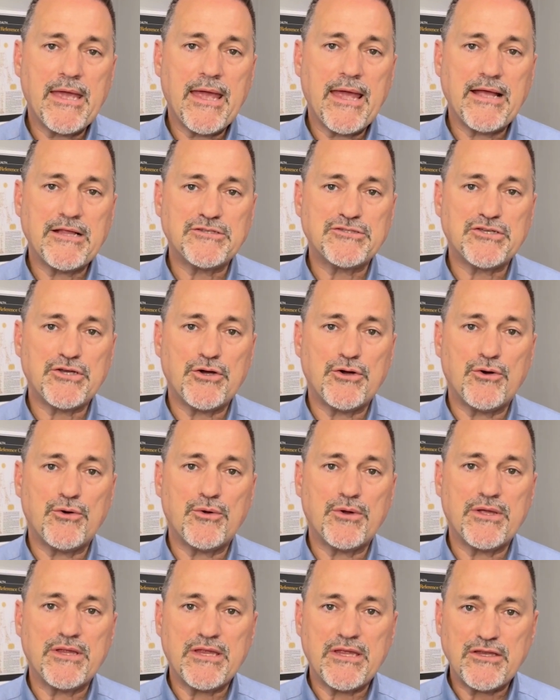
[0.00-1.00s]
And
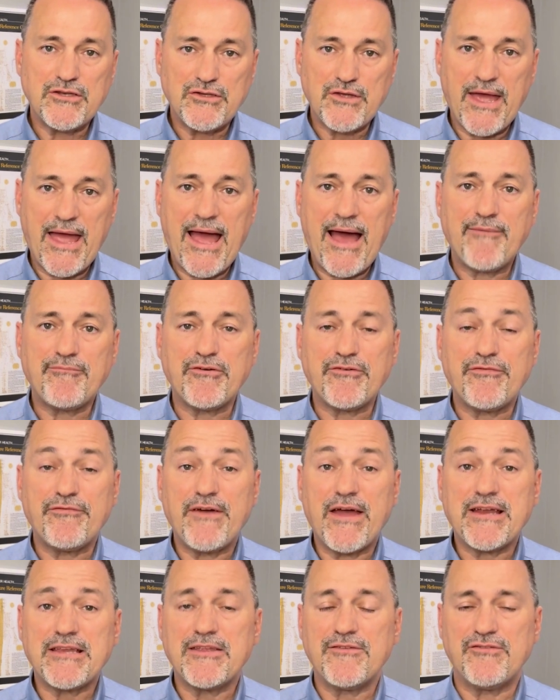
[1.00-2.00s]
so to have
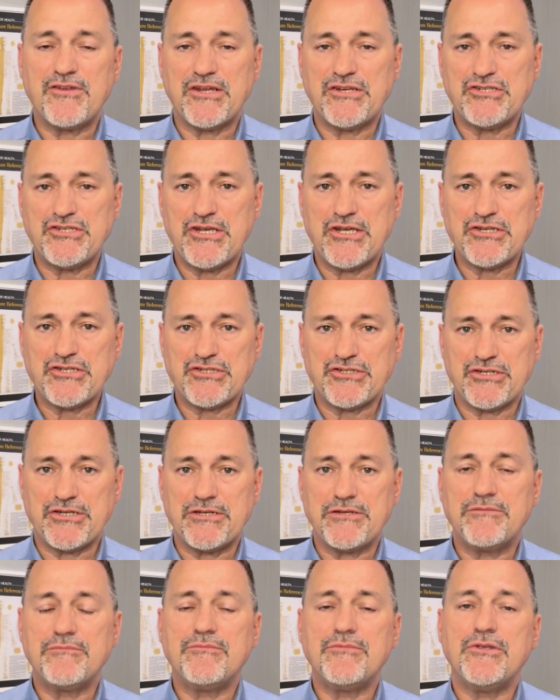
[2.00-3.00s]
effective
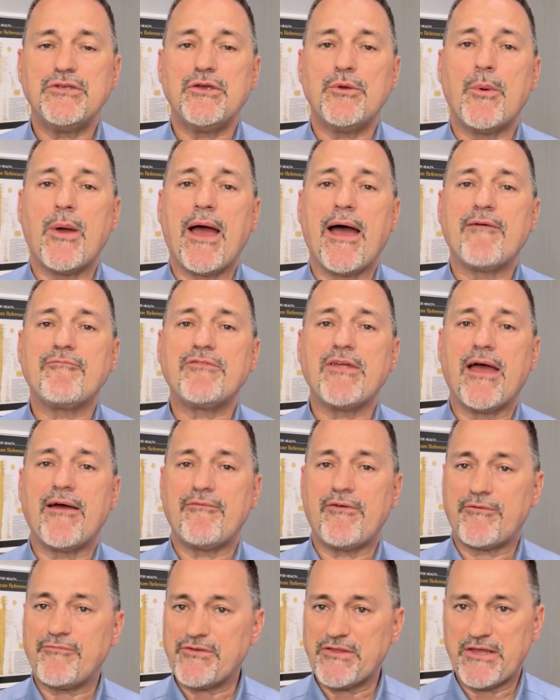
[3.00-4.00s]
digestion, you have to
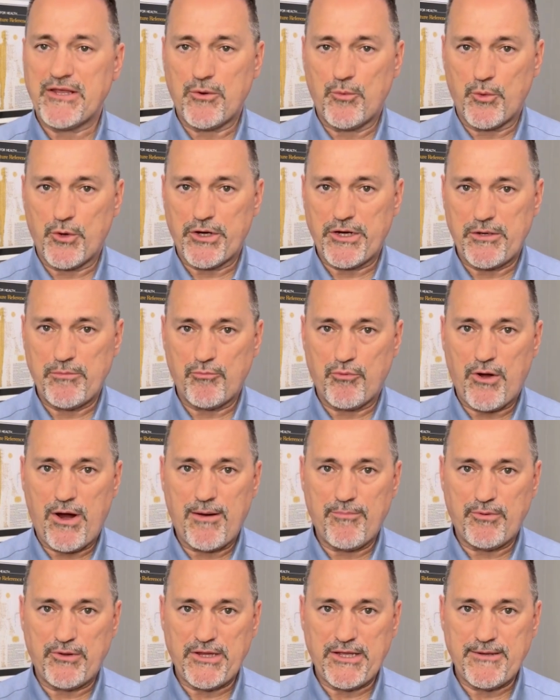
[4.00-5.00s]
have everything working
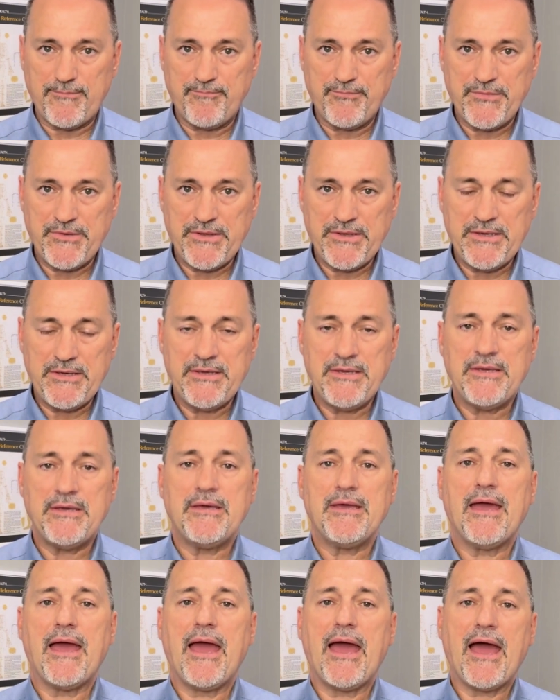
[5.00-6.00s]
properly.
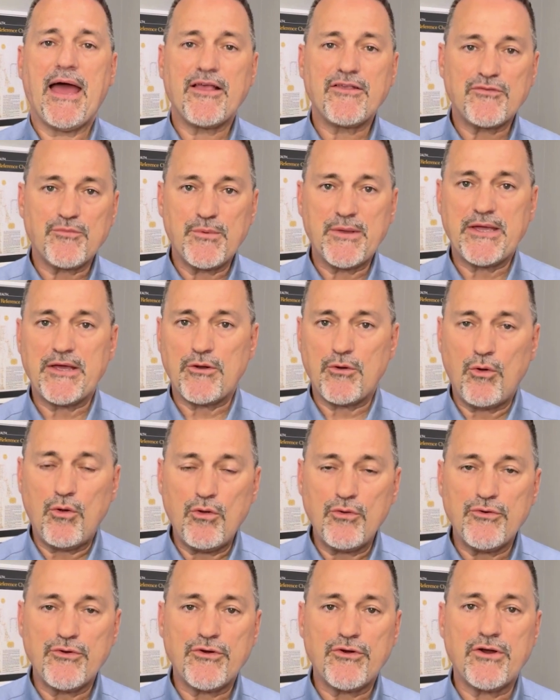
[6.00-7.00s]
As we get
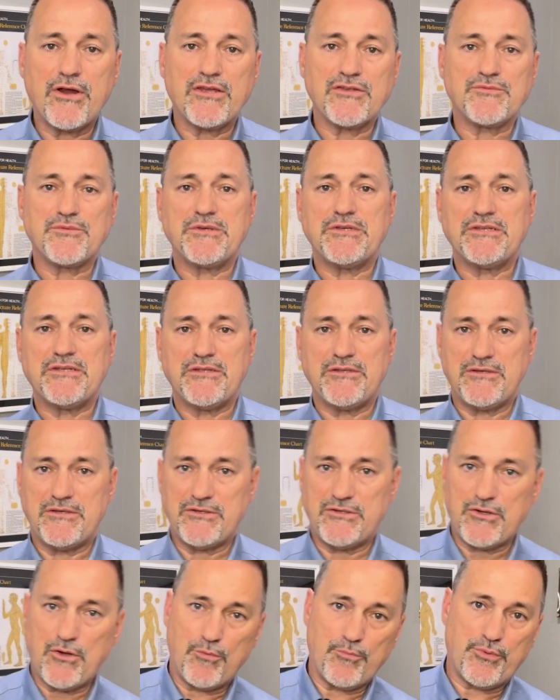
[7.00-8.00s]
older, as we
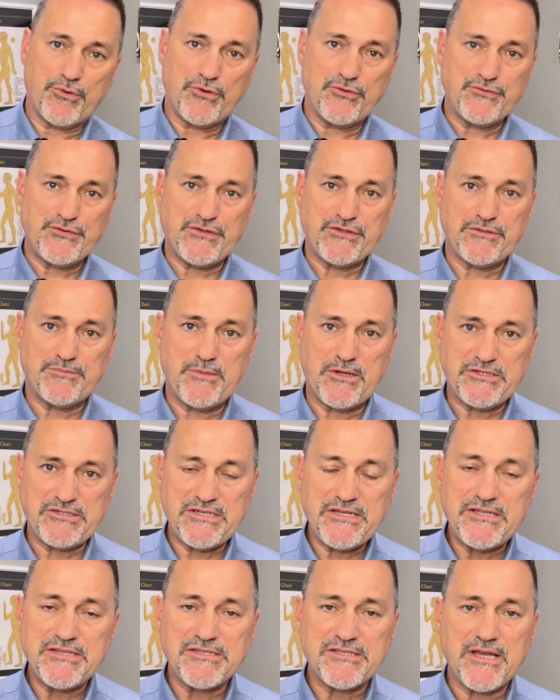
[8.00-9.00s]
don't produce as much
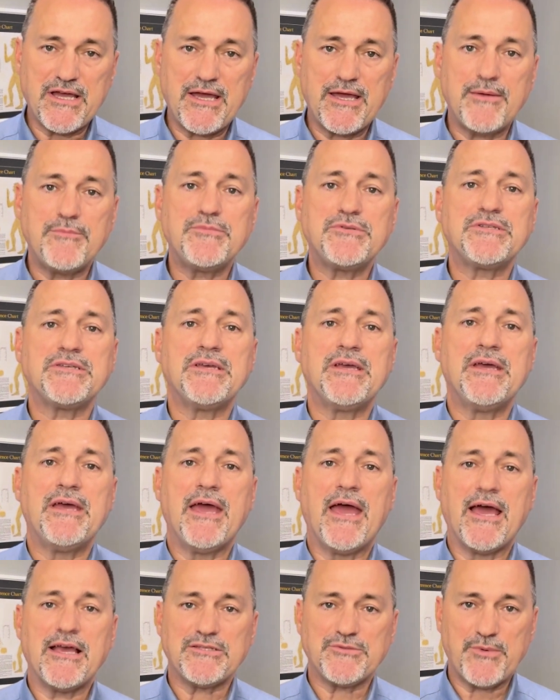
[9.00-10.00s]
enzymes,
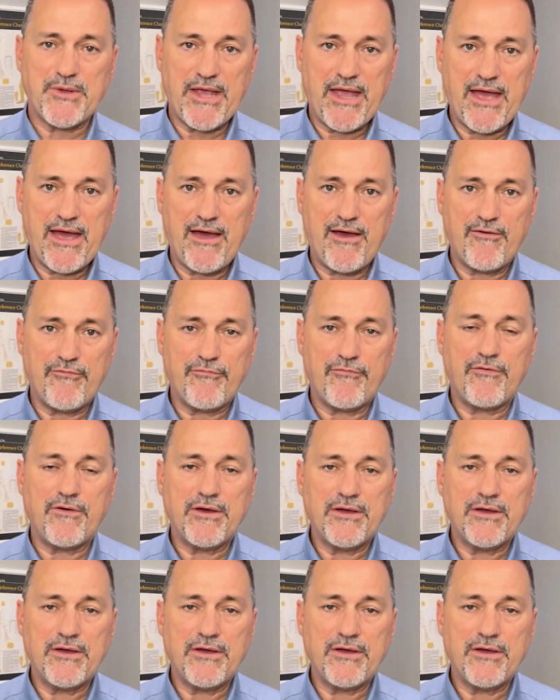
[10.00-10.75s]
as we have